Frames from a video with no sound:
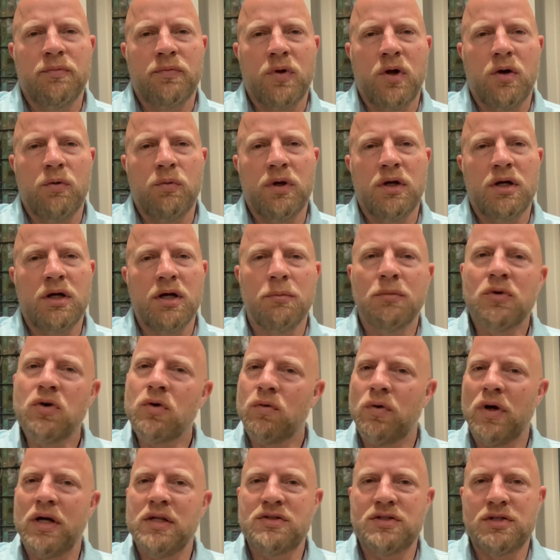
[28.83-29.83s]
we come to
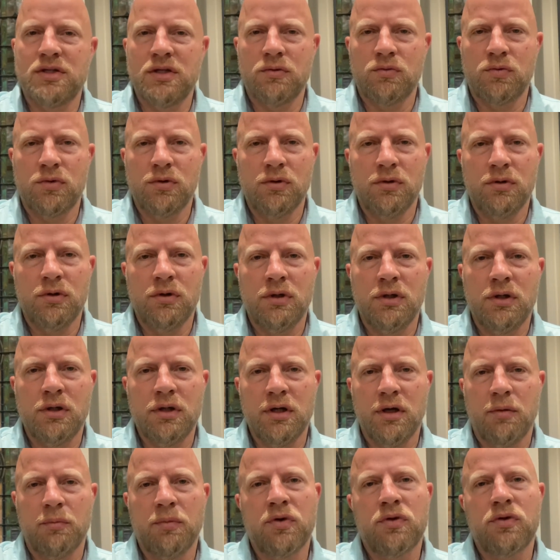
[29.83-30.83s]
Red Sea rule
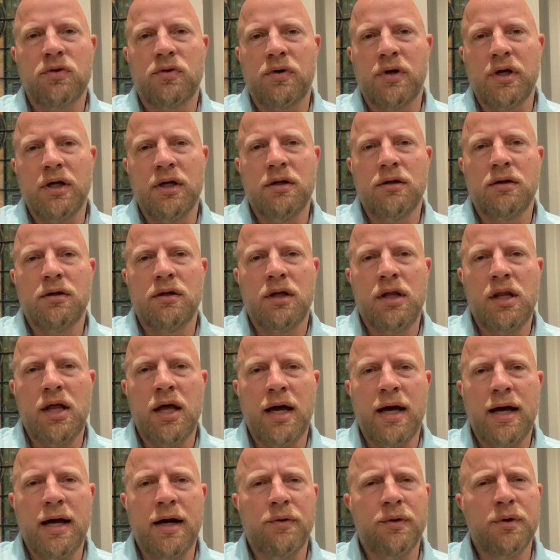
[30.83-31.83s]
number 3,
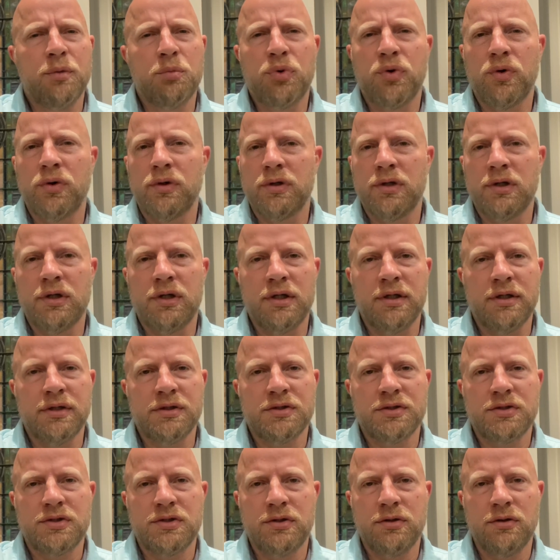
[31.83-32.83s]
how important it
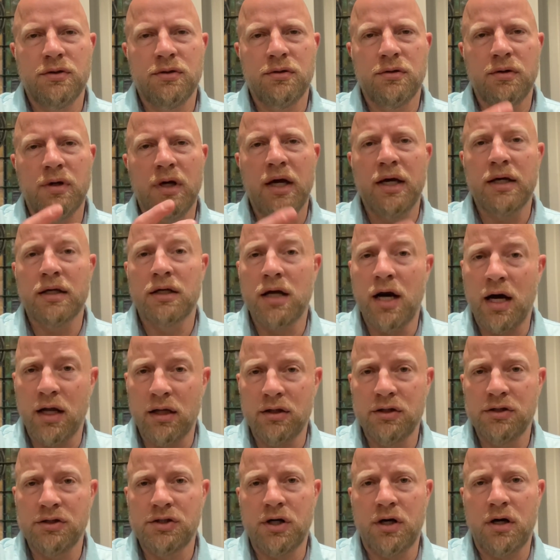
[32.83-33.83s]
is to
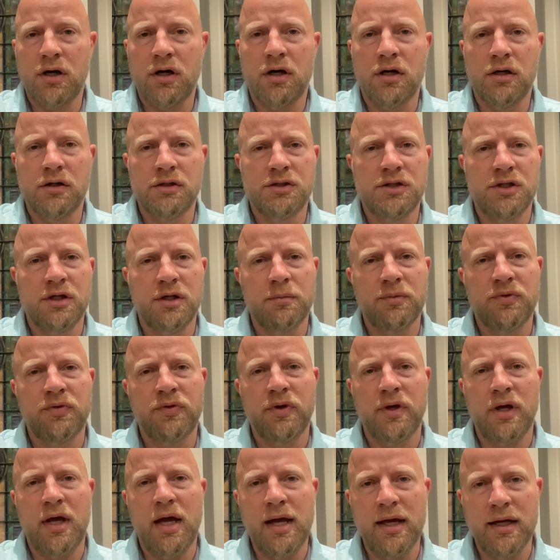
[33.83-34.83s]
acknowledge our
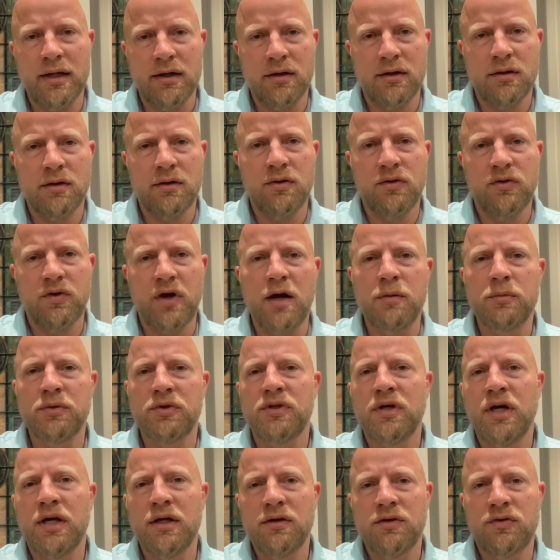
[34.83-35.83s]
hardships and
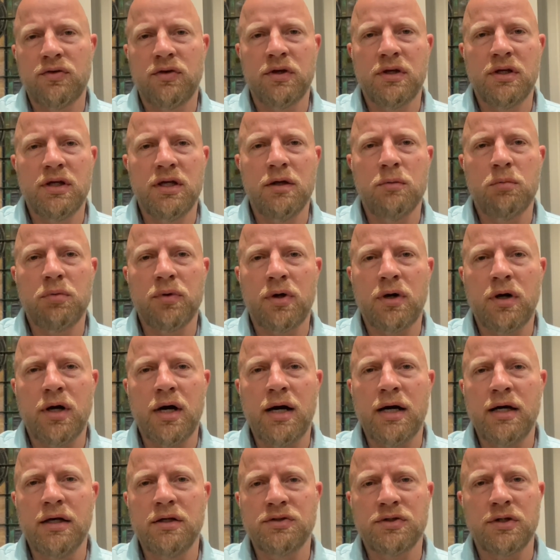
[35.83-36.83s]
simultaneously keep our
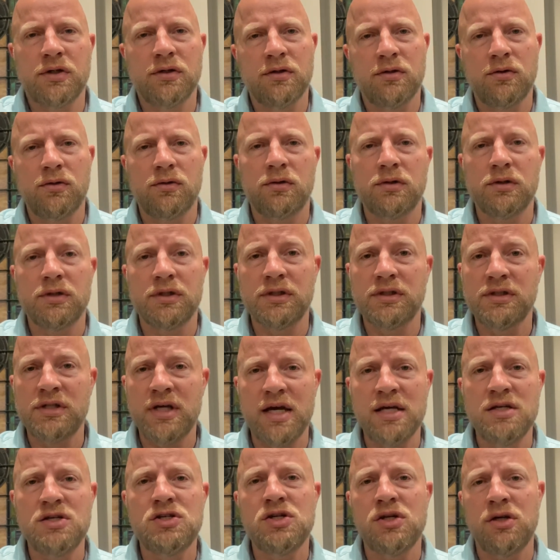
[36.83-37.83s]
eyes on the Lord, the
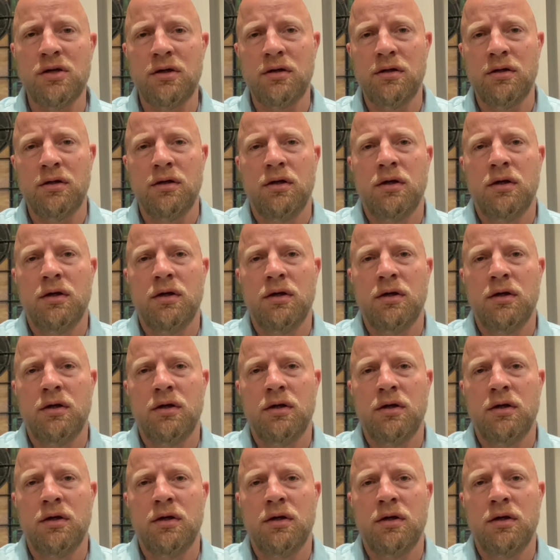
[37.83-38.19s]
tension